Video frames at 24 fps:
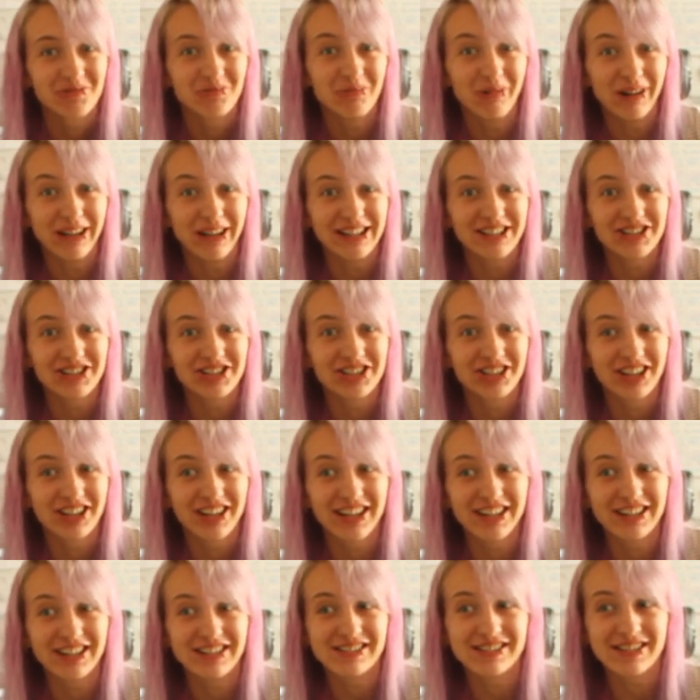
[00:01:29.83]
which
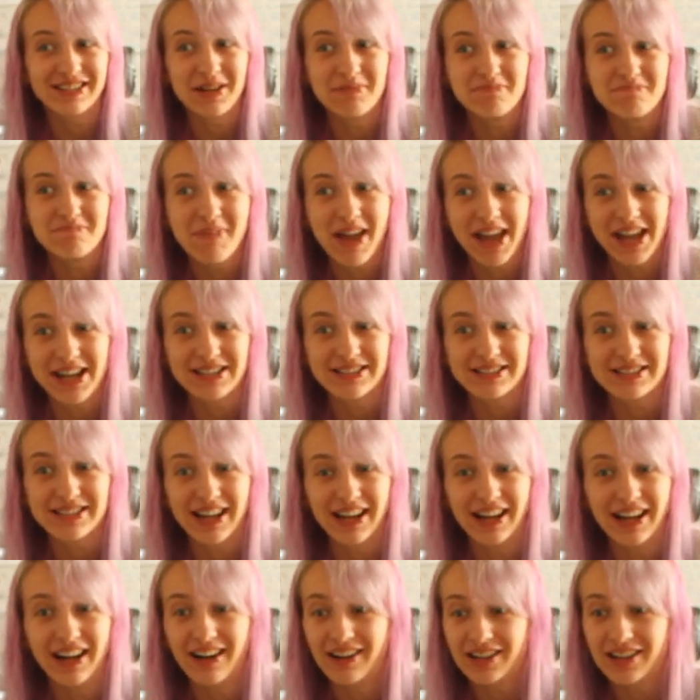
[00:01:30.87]
is
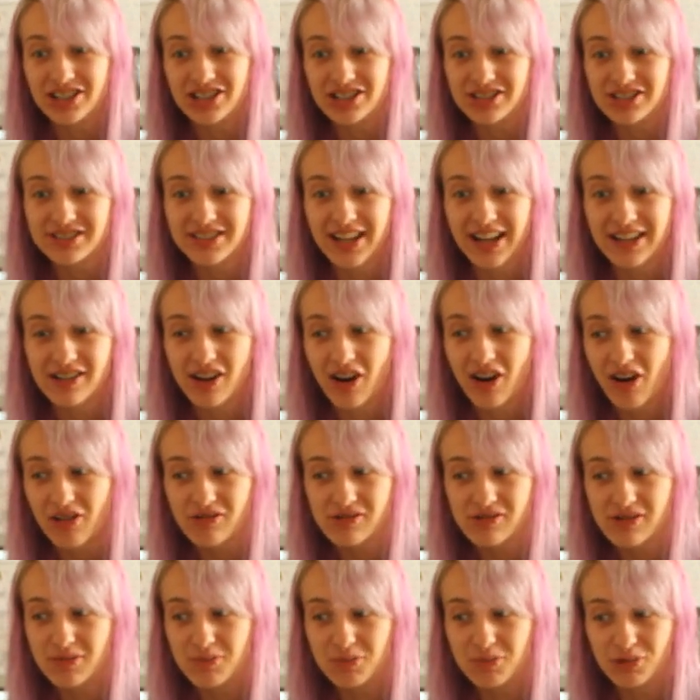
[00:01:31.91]
amazing. I just had
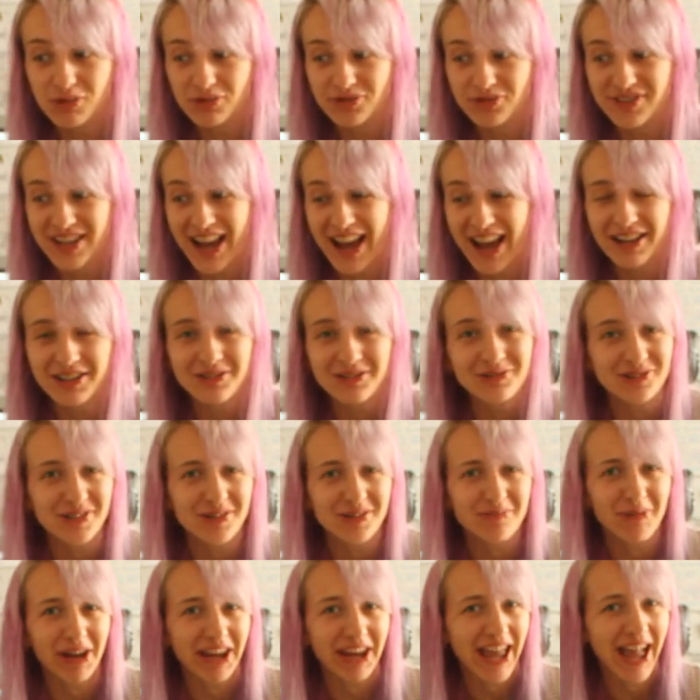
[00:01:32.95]
horrible tangles
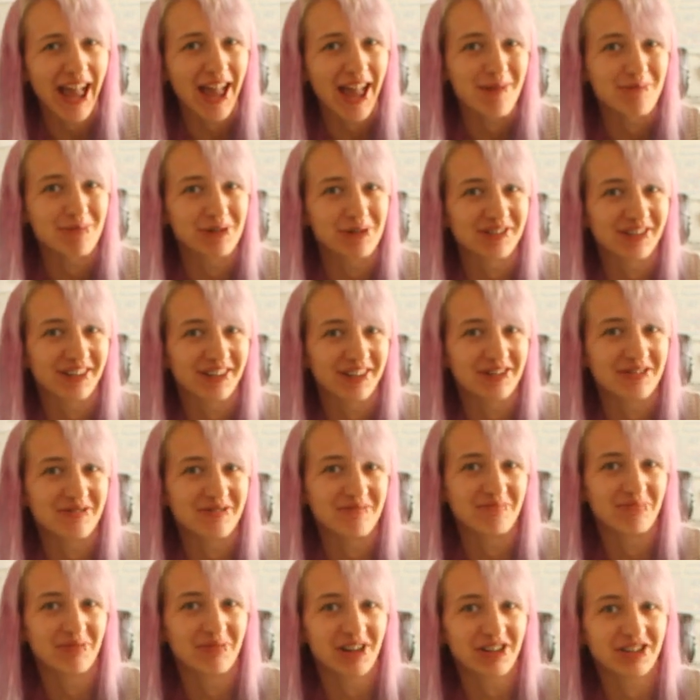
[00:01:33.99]
in my hair because I
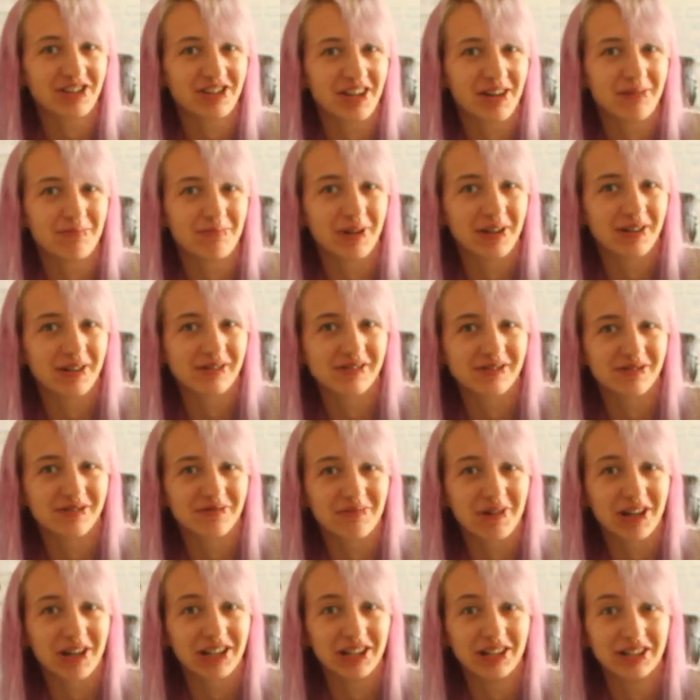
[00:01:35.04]
couldn't brush it because of
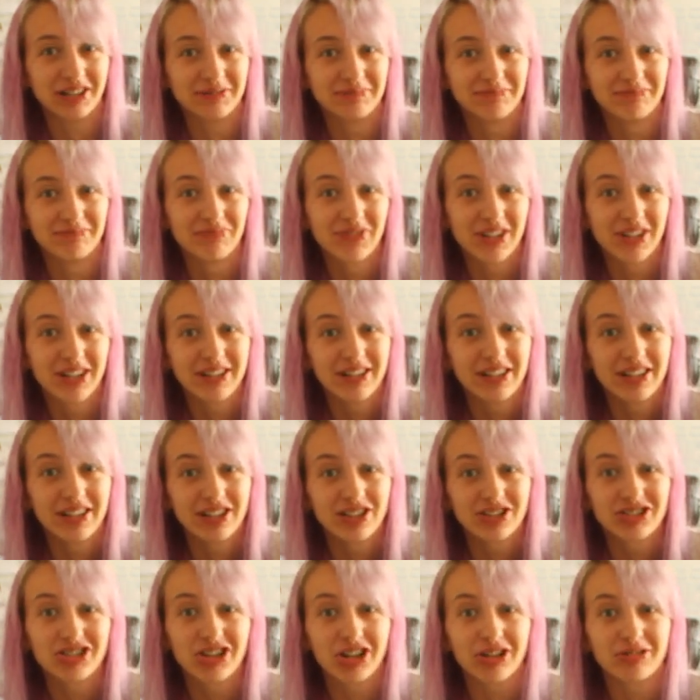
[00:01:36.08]
my
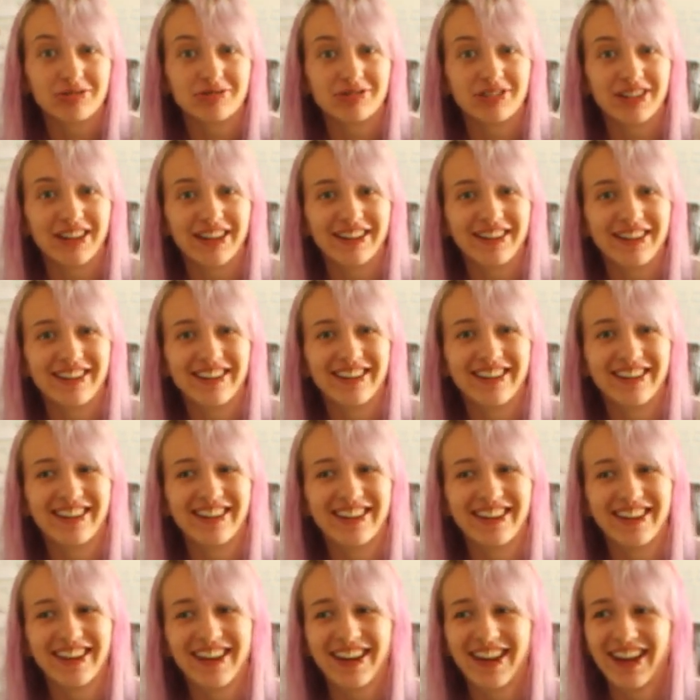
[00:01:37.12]
shoulder,
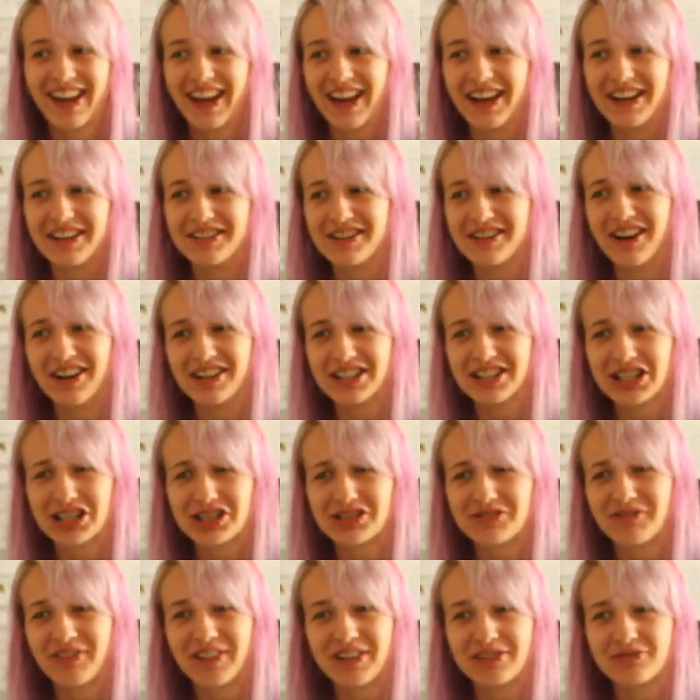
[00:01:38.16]
and I
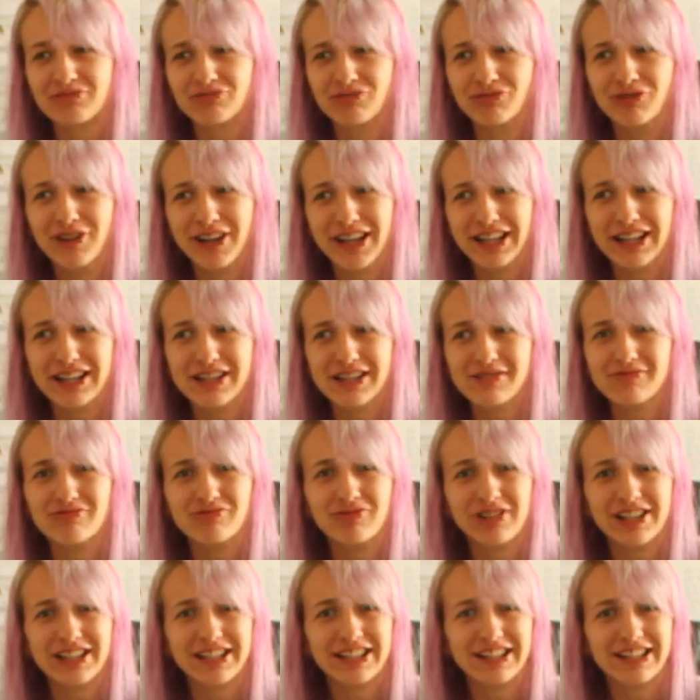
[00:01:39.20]
just feel really,
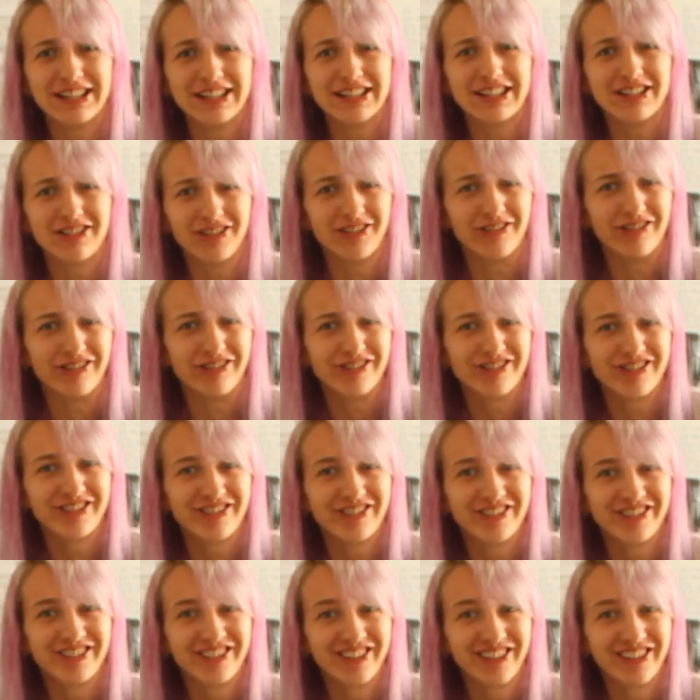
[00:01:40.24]
really good.
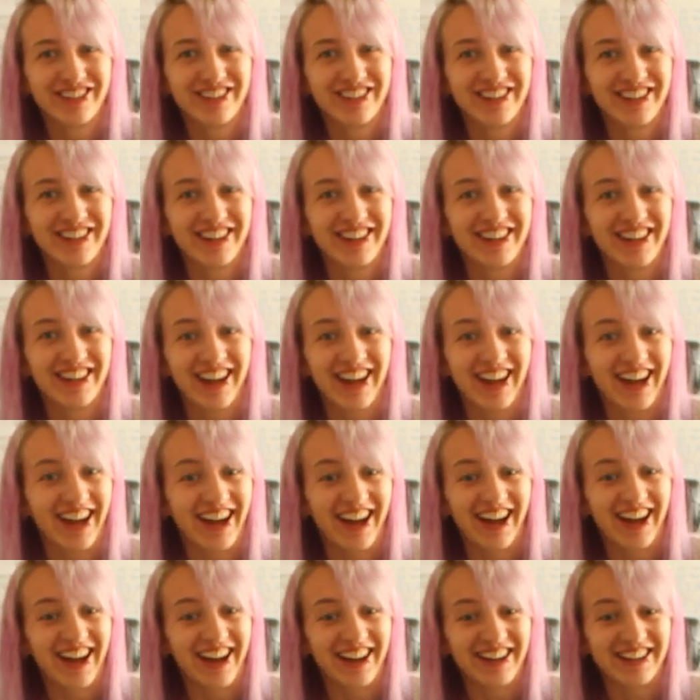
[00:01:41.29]

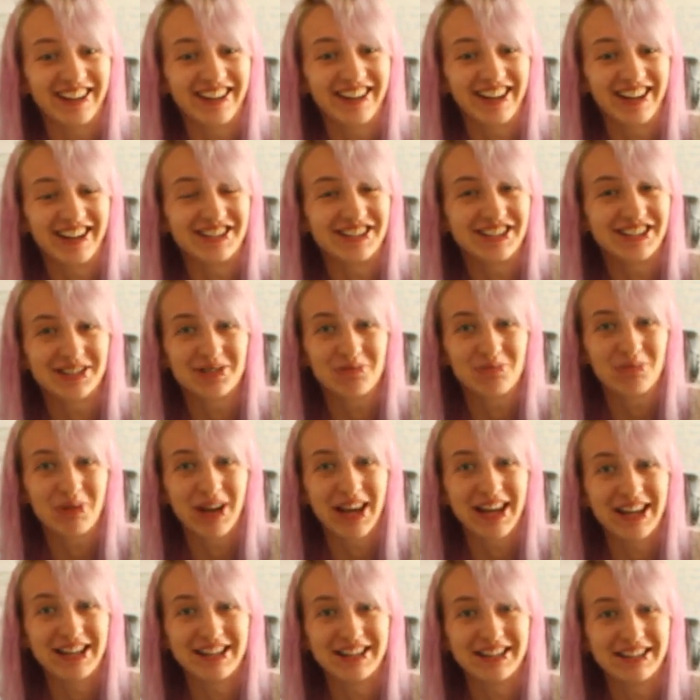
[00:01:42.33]
I can't
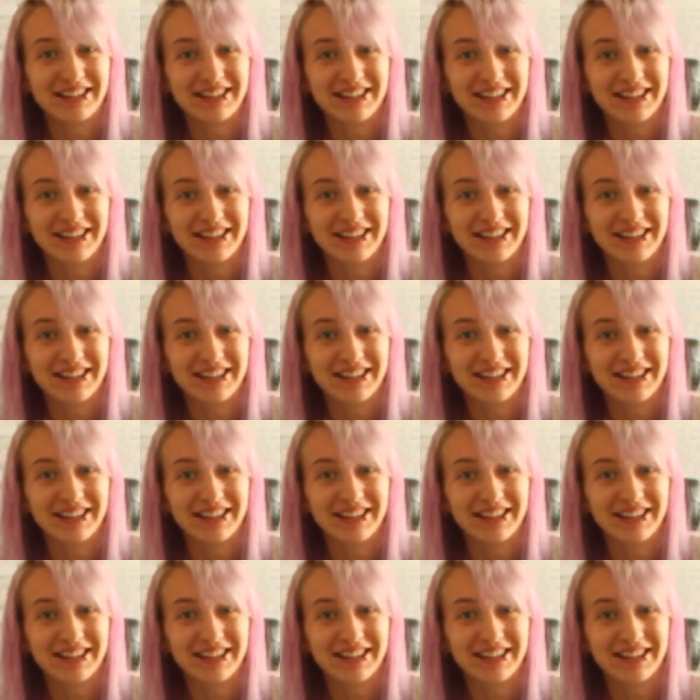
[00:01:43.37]
explain